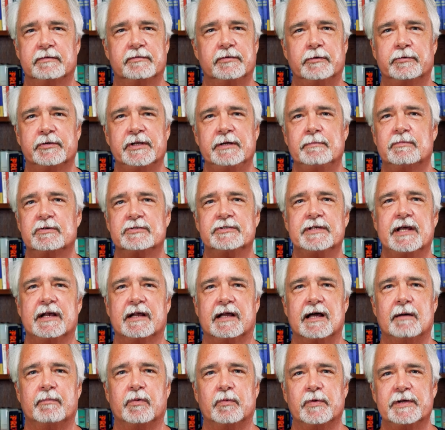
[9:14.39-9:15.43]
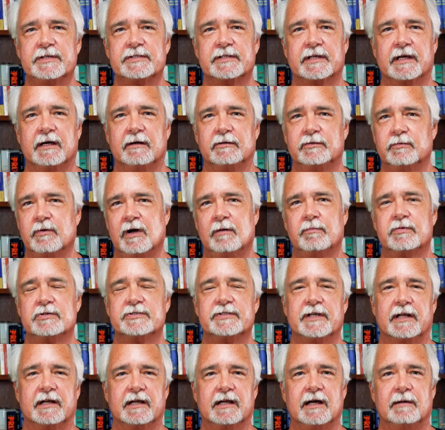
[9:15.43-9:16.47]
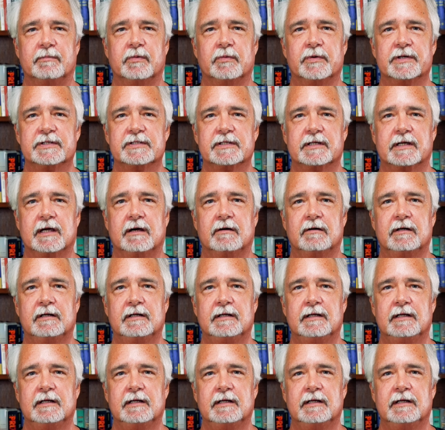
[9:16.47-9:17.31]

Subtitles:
13% a couple weeks ago, 12% a couple weeks ago.